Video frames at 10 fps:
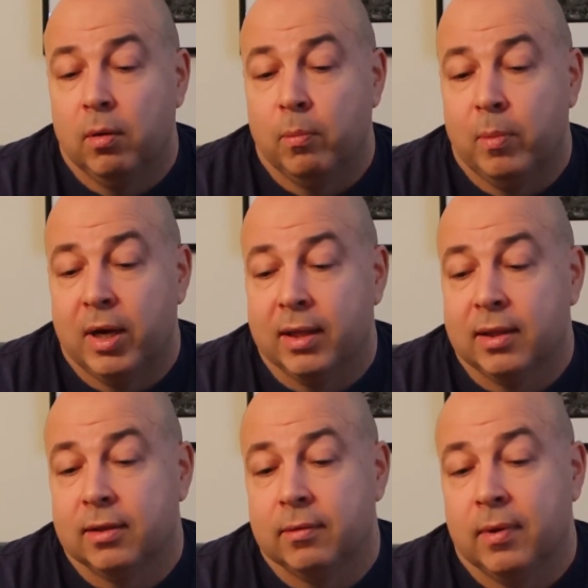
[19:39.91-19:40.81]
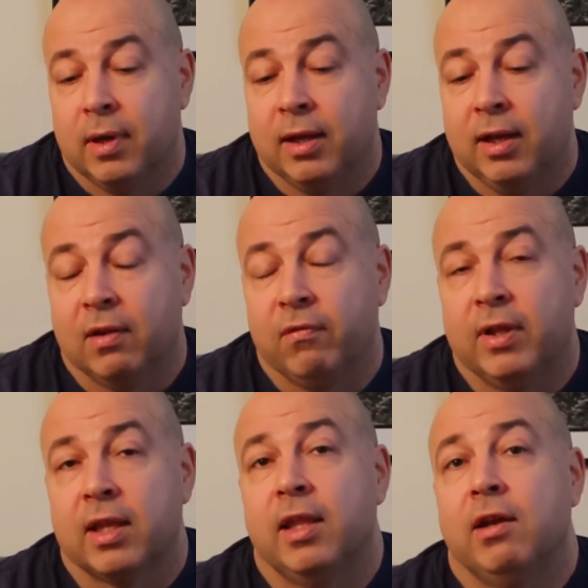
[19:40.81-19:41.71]
but I did not
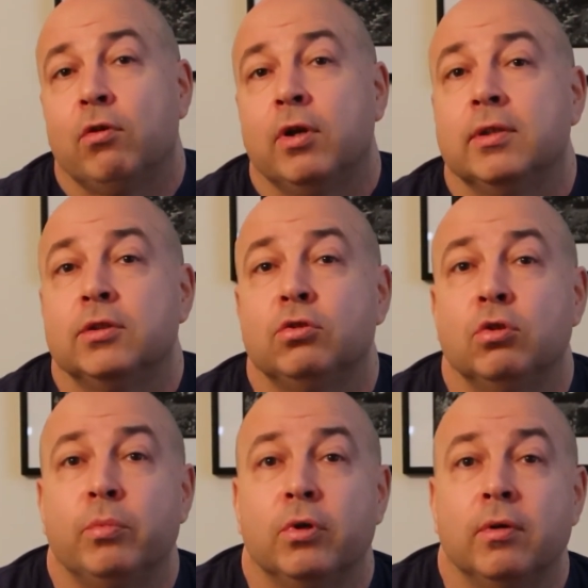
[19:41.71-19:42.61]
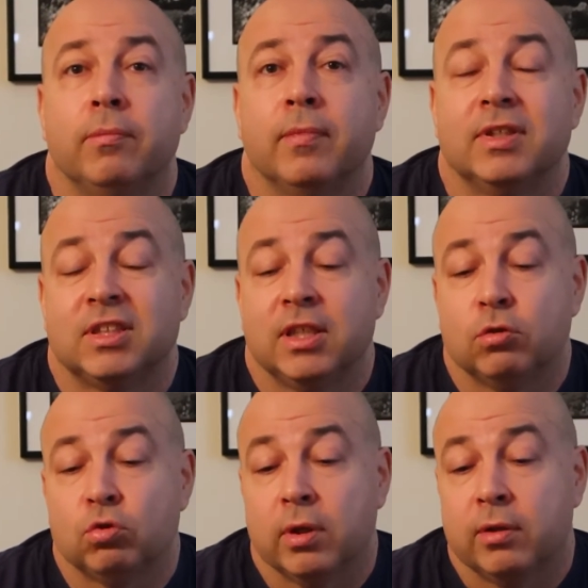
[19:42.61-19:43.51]
feel that they were super
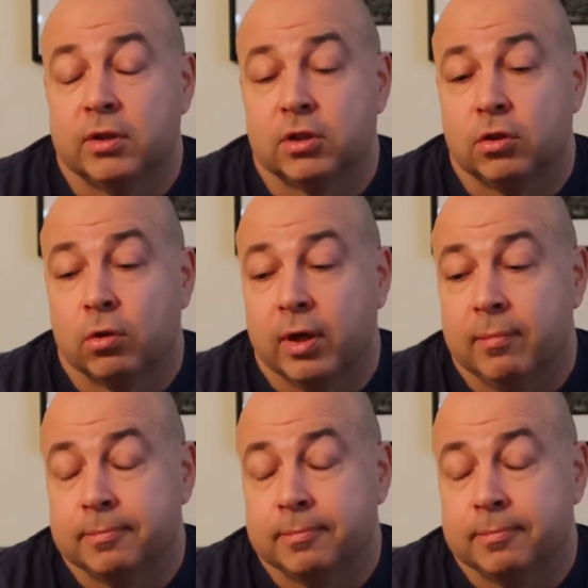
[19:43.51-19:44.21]
central to the story.